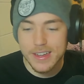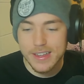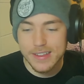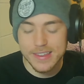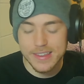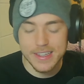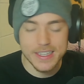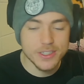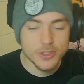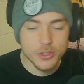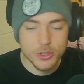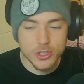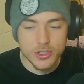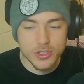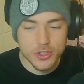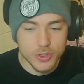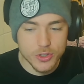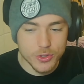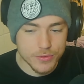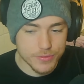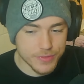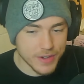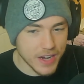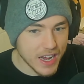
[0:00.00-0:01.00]
Things just
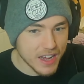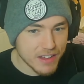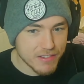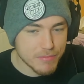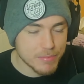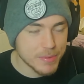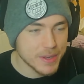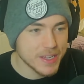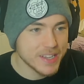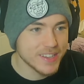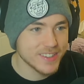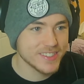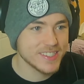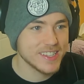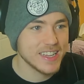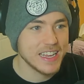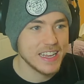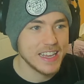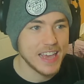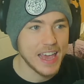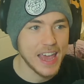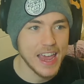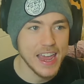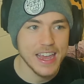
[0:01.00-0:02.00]
survive because they
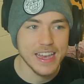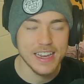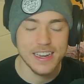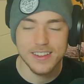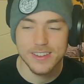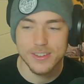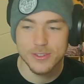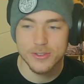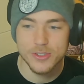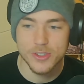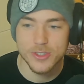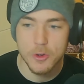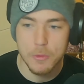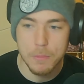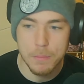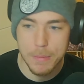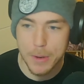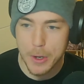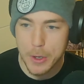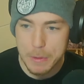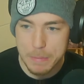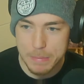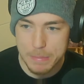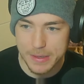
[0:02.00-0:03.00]
can. There's no
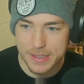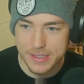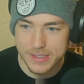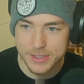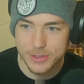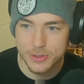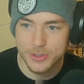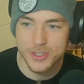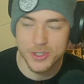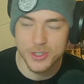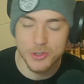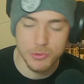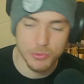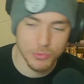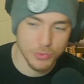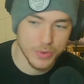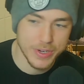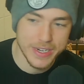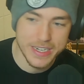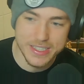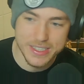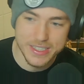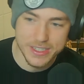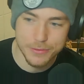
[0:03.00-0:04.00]
purpose. There's no
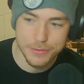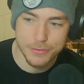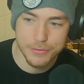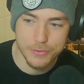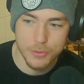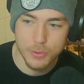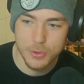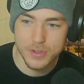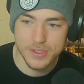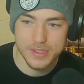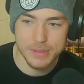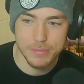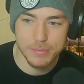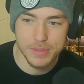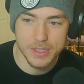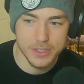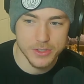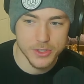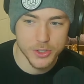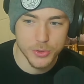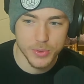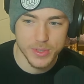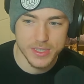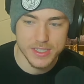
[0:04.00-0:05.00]
reason for something
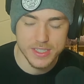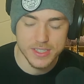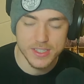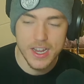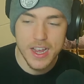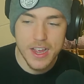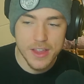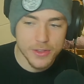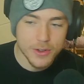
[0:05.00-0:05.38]
to exist.